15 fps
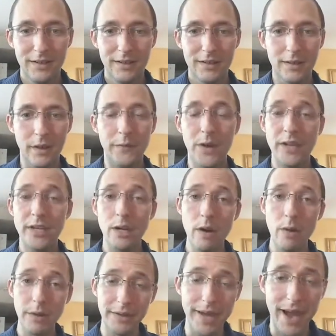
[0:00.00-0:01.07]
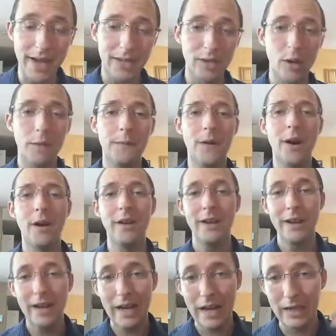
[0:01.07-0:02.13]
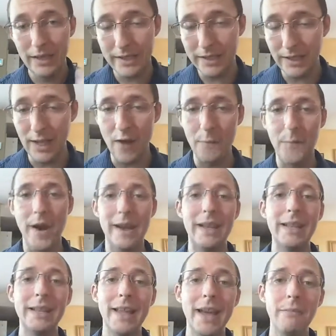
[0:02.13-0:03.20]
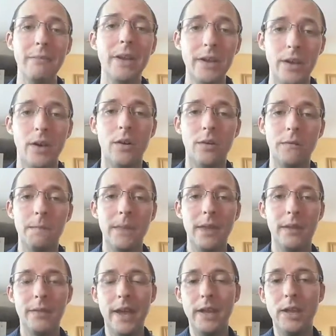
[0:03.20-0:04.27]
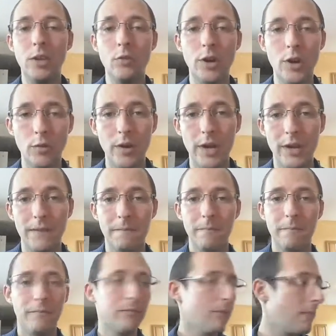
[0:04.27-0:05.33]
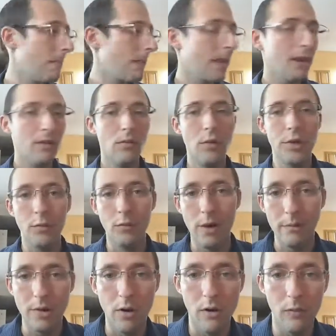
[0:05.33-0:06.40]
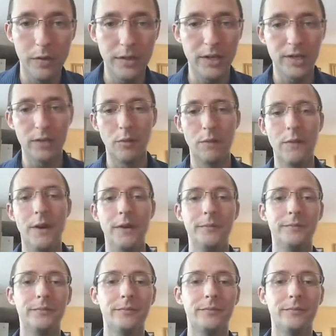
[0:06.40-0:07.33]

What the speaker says: So if you guys agree with that so far, click the love button. Let me know that you agree with where I'm going with this so far.